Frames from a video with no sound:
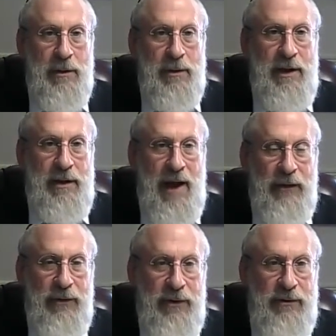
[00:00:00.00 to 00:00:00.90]
You need to
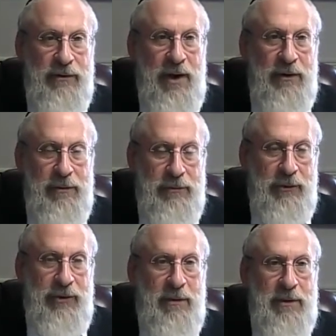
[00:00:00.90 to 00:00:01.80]
actually
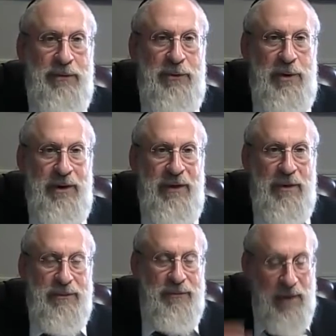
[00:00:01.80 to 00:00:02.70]
do something with the food
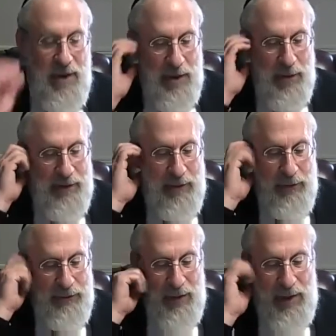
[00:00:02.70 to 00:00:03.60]
itself, according to
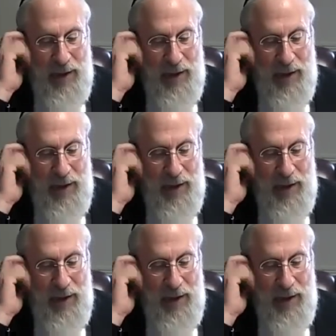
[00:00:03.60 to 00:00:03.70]
those Rishonim.